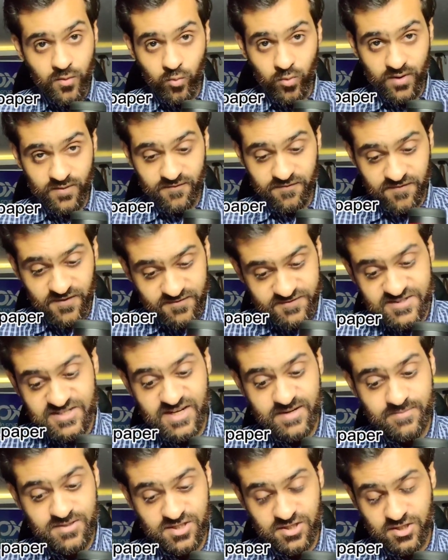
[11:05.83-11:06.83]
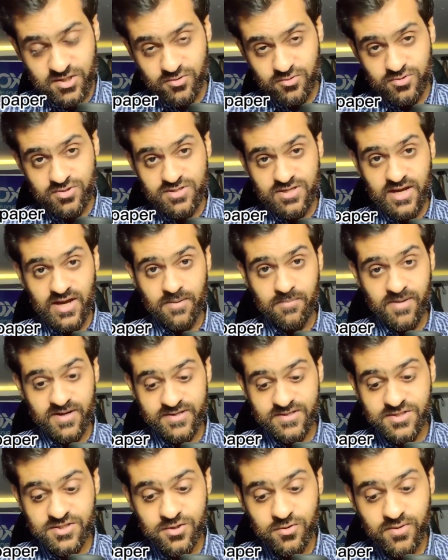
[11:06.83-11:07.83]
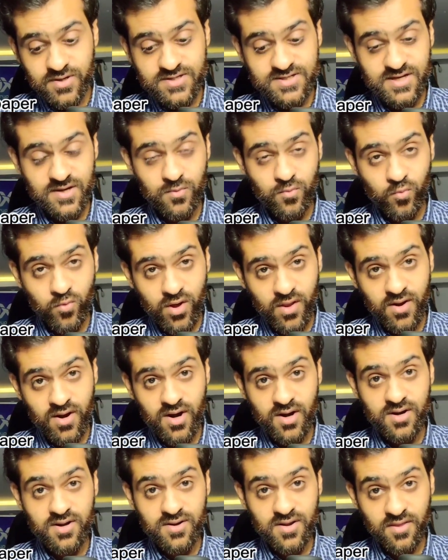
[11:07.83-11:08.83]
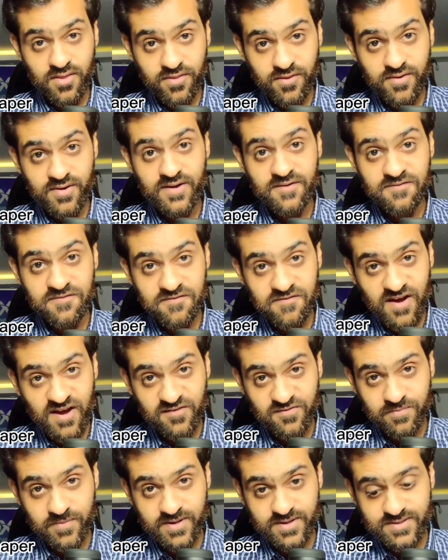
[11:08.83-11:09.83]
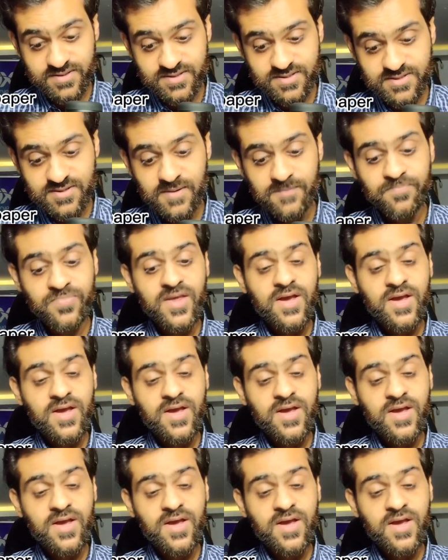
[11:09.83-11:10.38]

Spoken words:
150 MCQs, I might do it in 135 minutes.